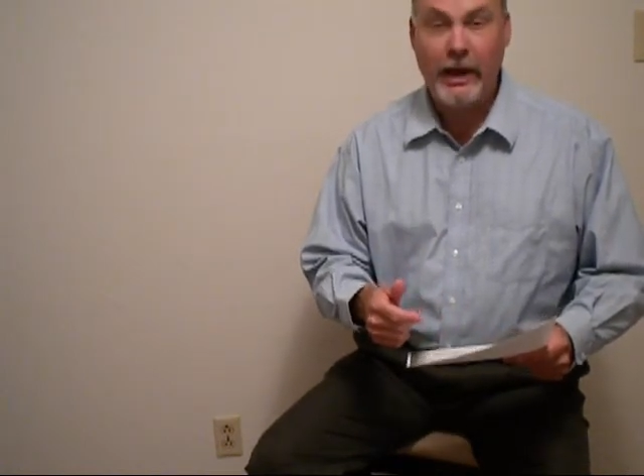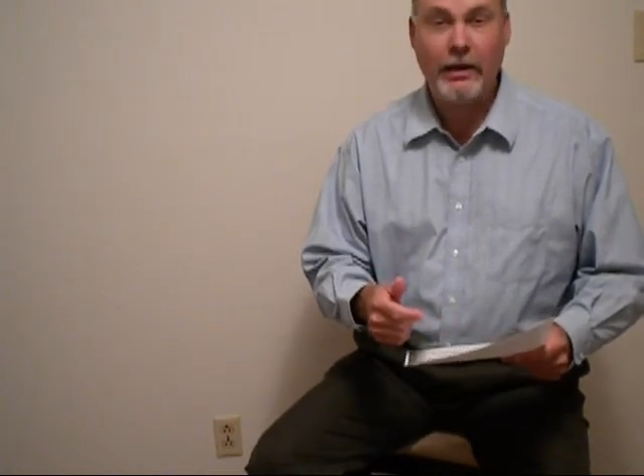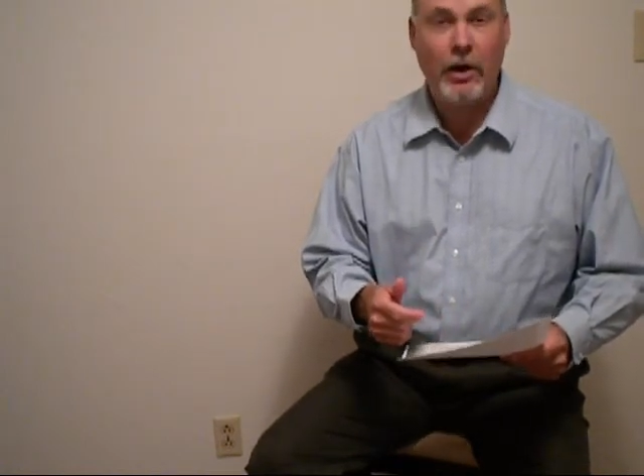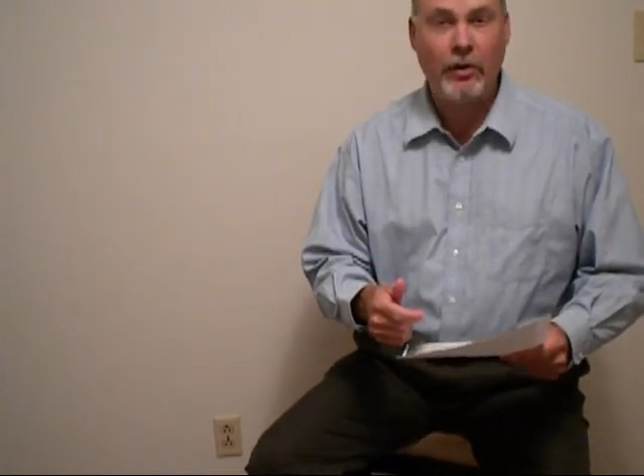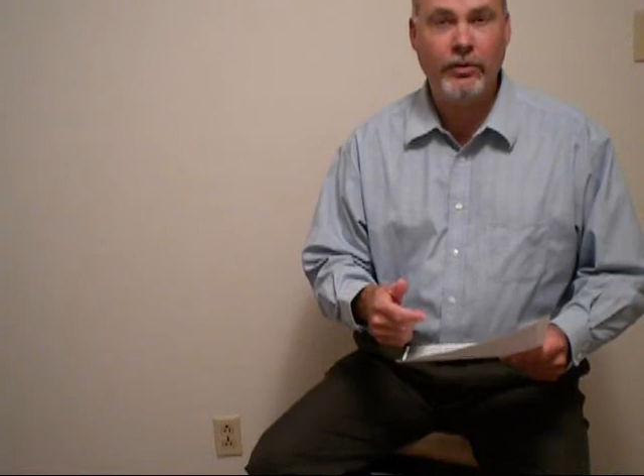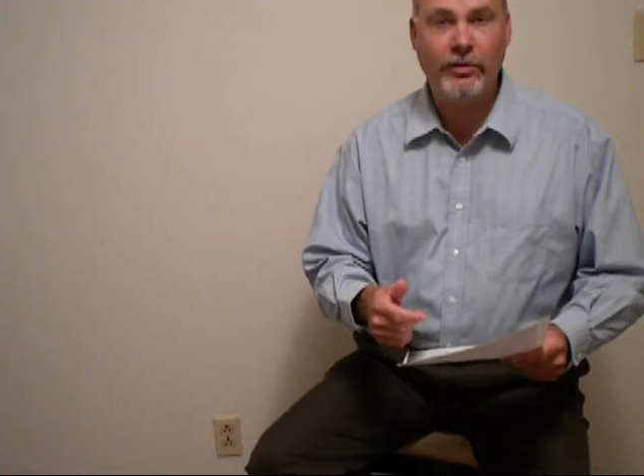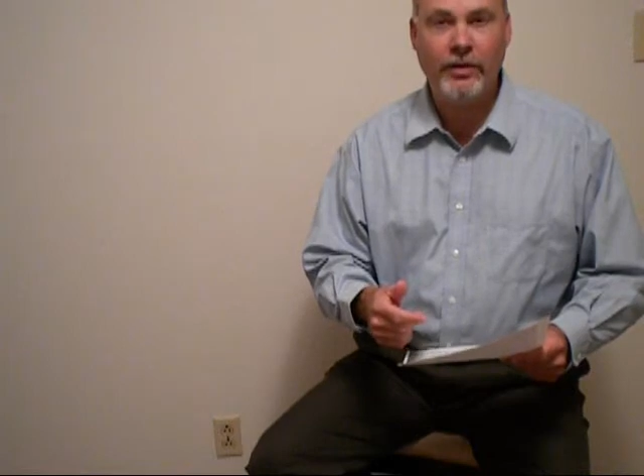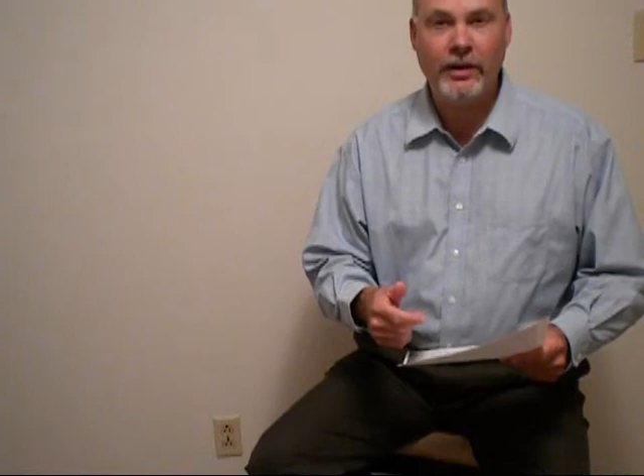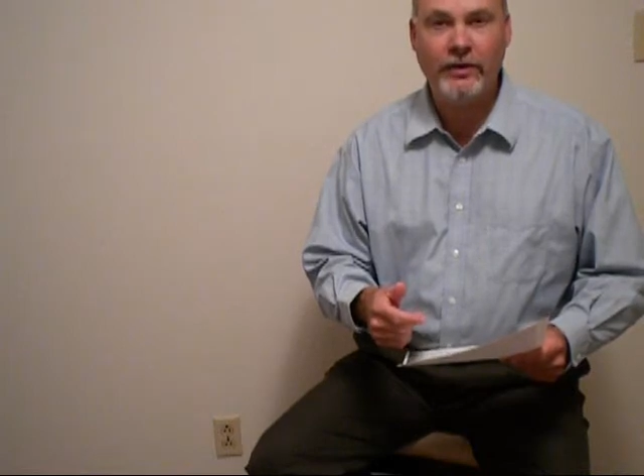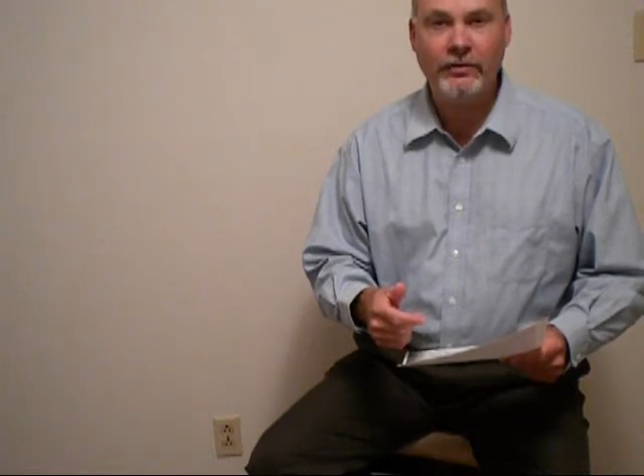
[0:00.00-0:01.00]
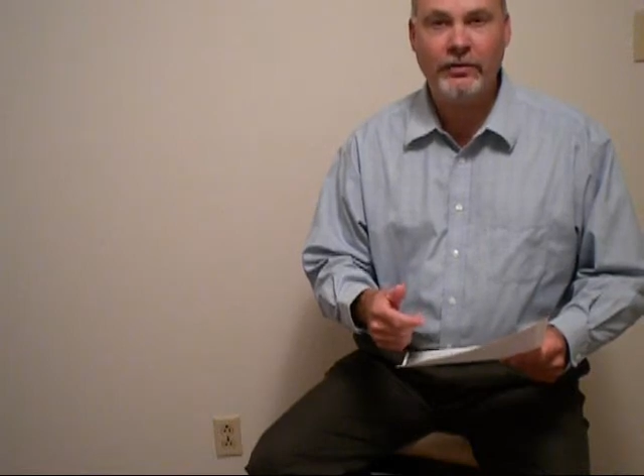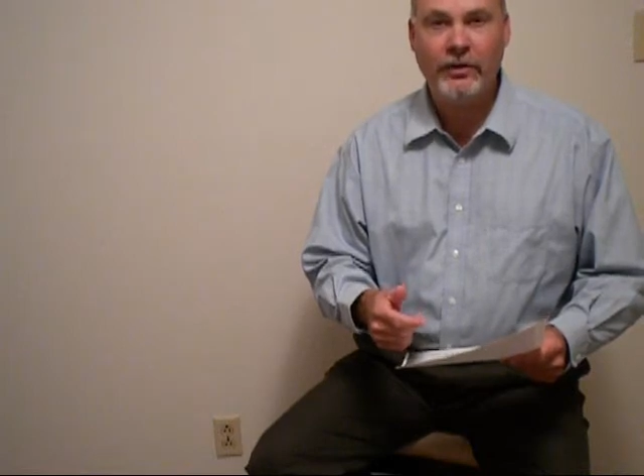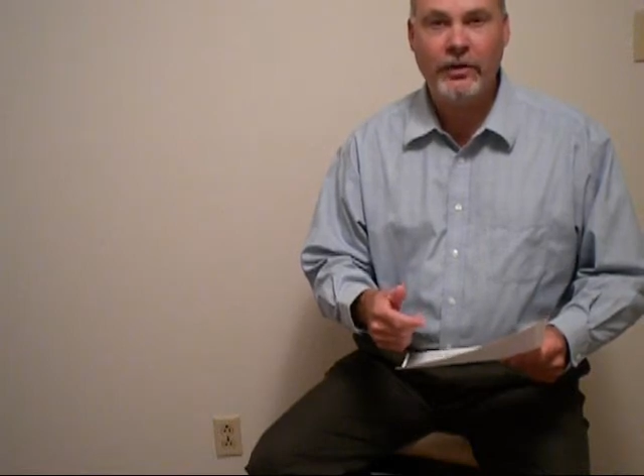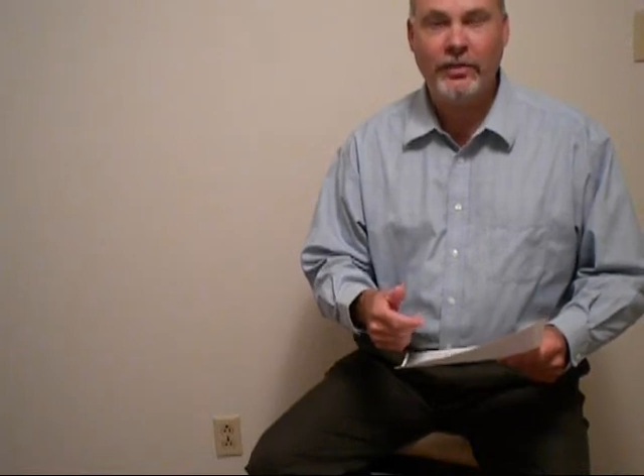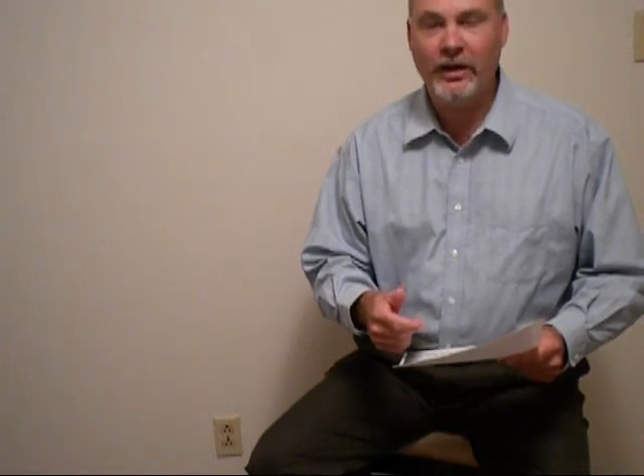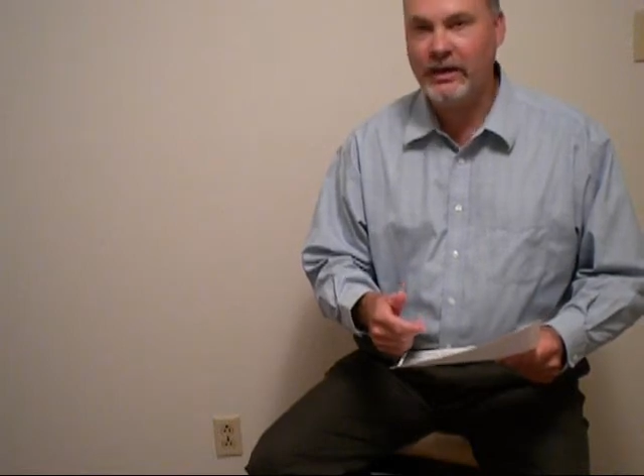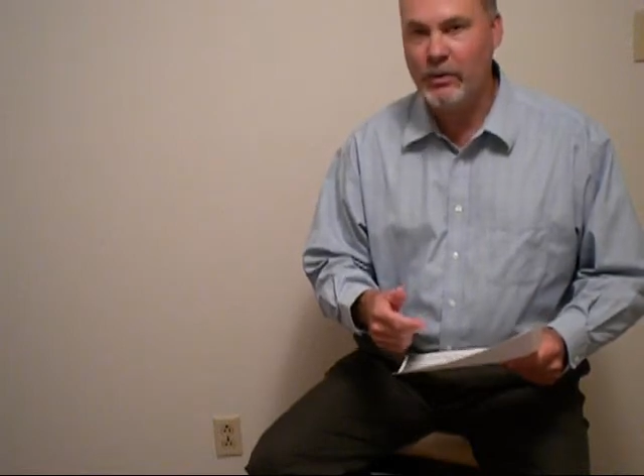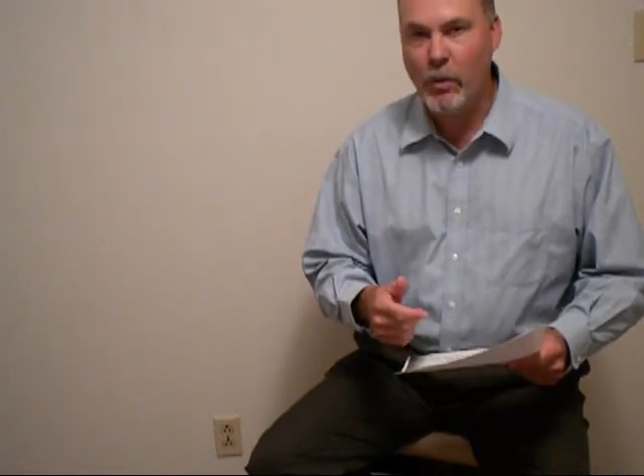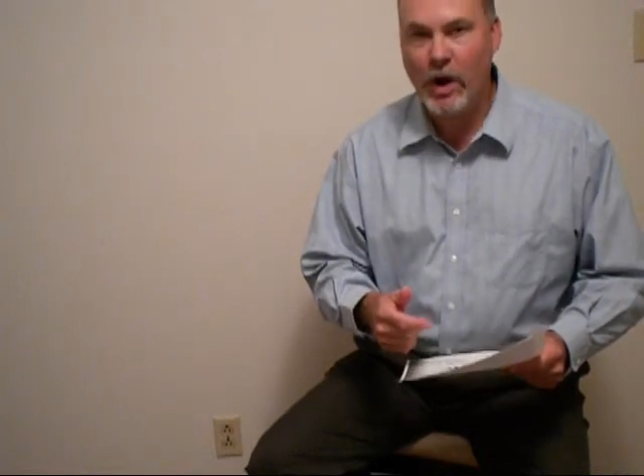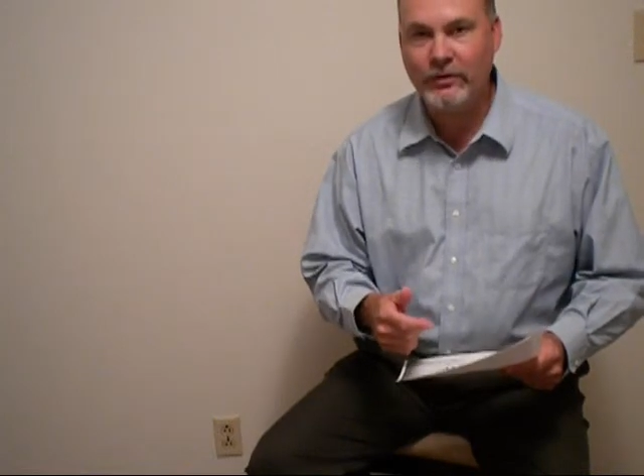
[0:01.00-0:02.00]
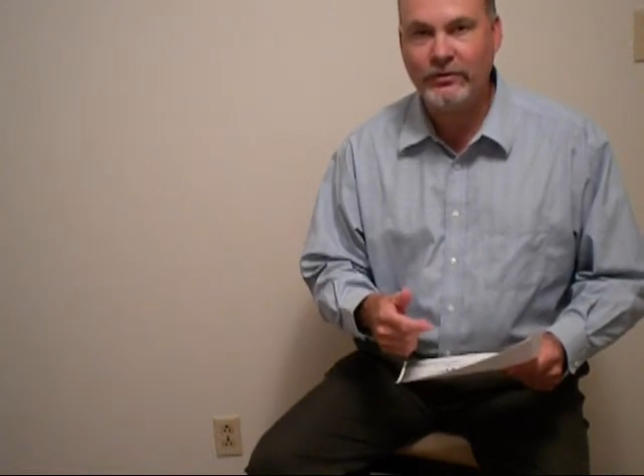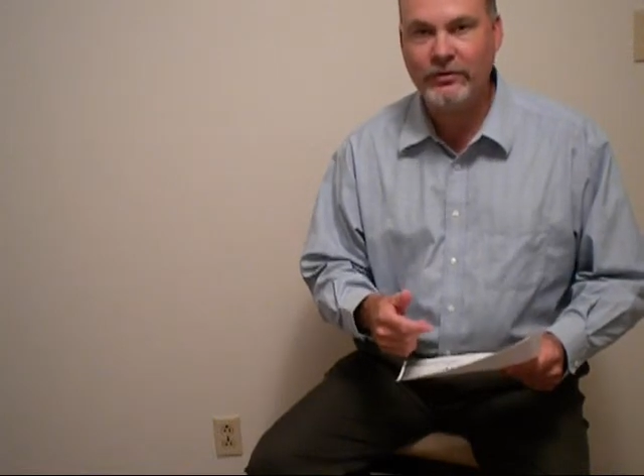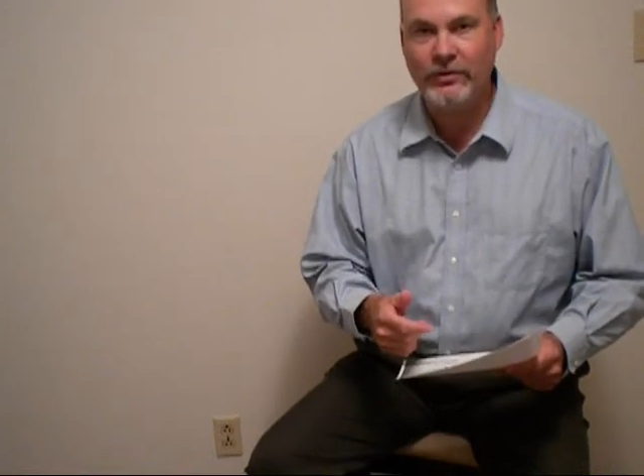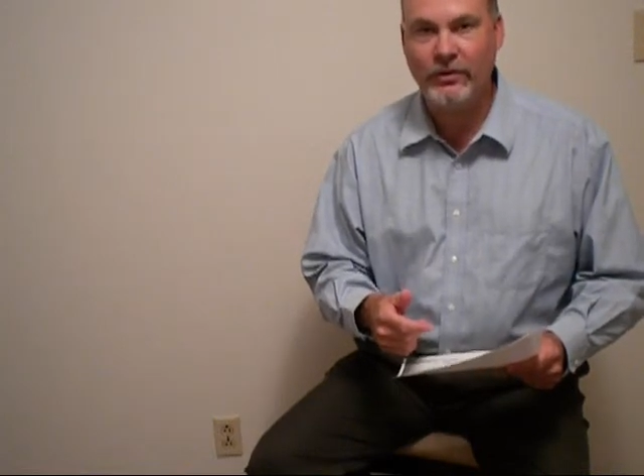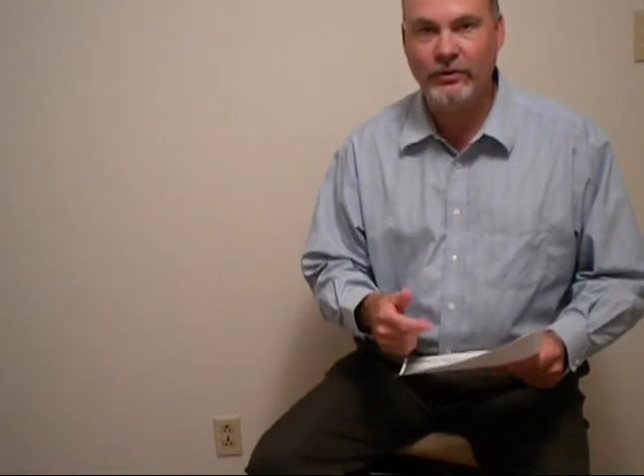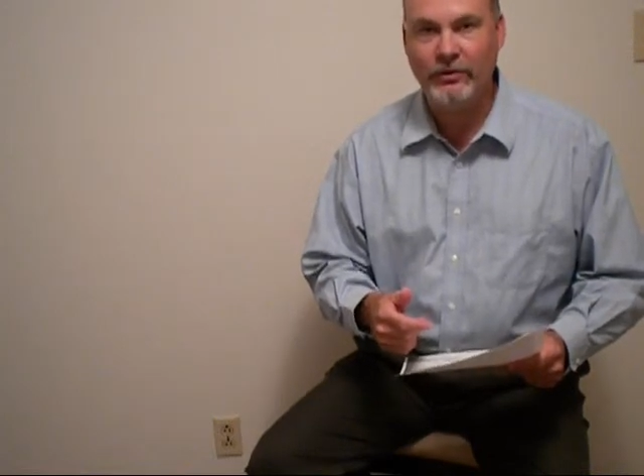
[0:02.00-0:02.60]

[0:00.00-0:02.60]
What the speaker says: and all the things that he wants to do.